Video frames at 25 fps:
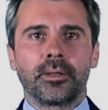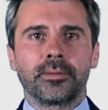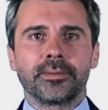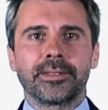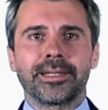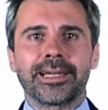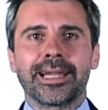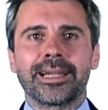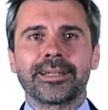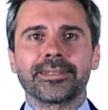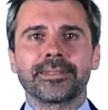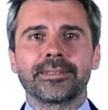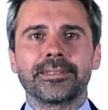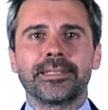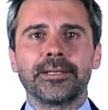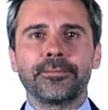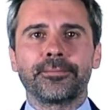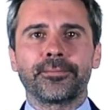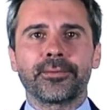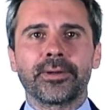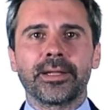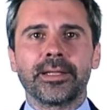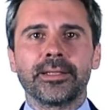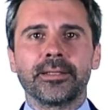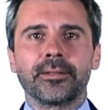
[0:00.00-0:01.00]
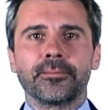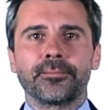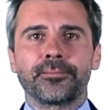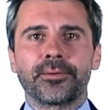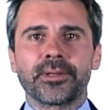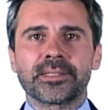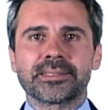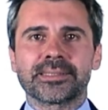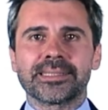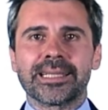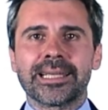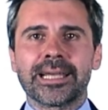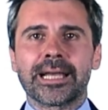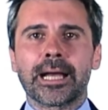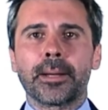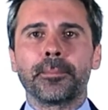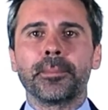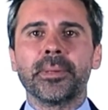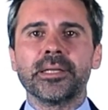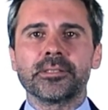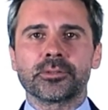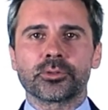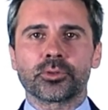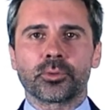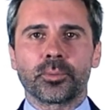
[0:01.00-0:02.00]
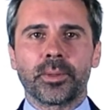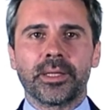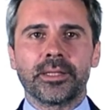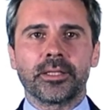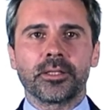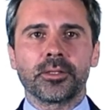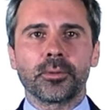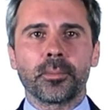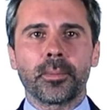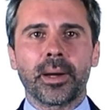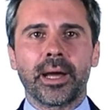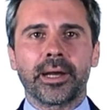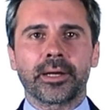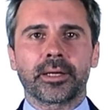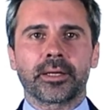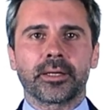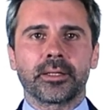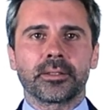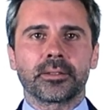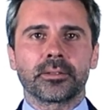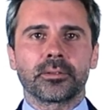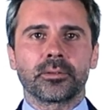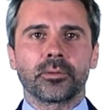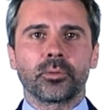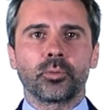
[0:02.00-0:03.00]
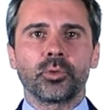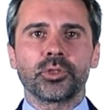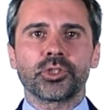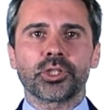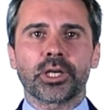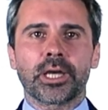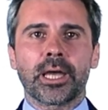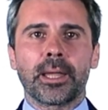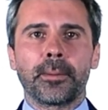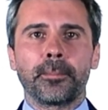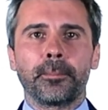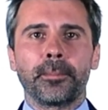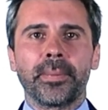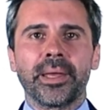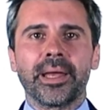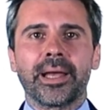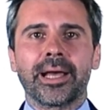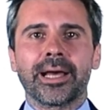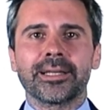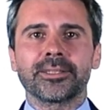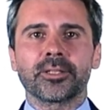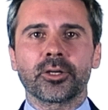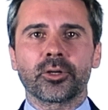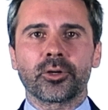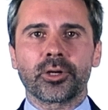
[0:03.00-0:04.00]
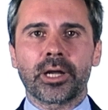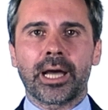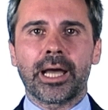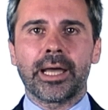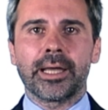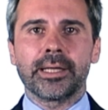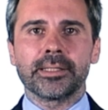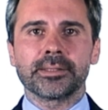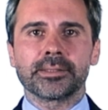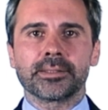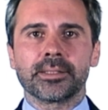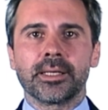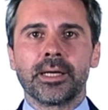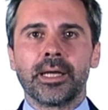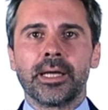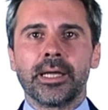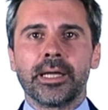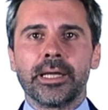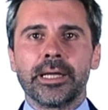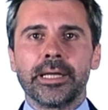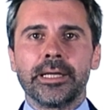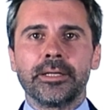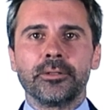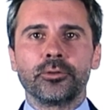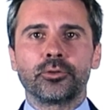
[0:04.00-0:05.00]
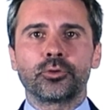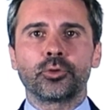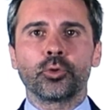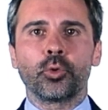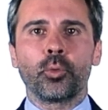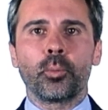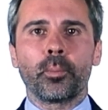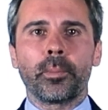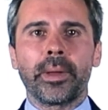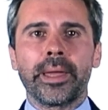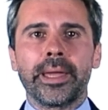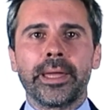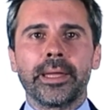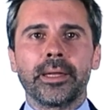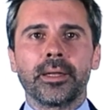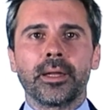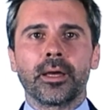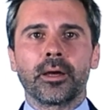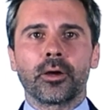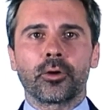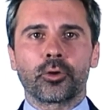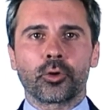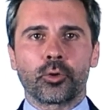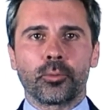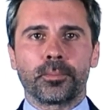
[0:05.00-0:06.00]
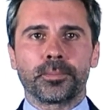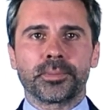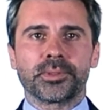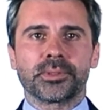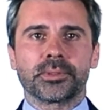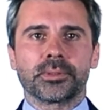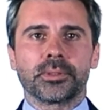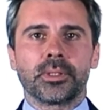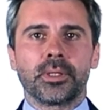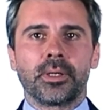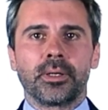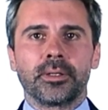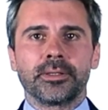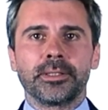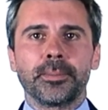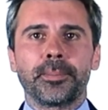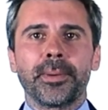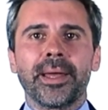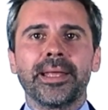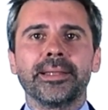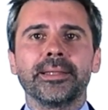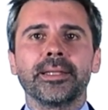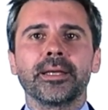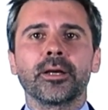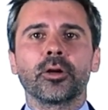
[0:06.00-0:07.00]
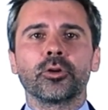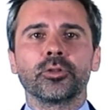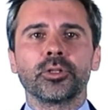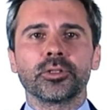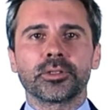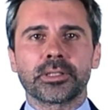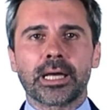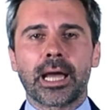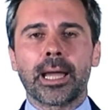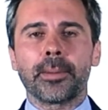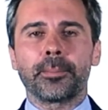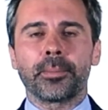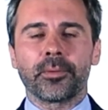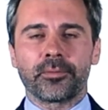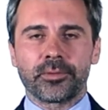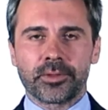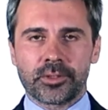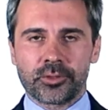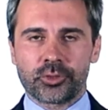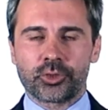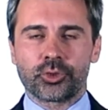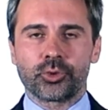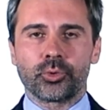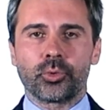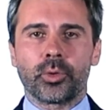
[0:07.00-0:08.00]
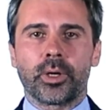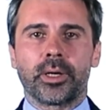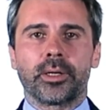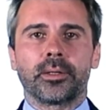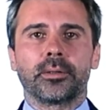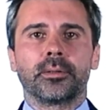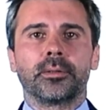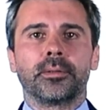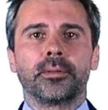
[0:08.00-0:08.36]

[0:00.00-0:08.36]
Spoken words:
There are different fixed income instruments in the market which can be categorized in two main groups, depending on the type of the issuer.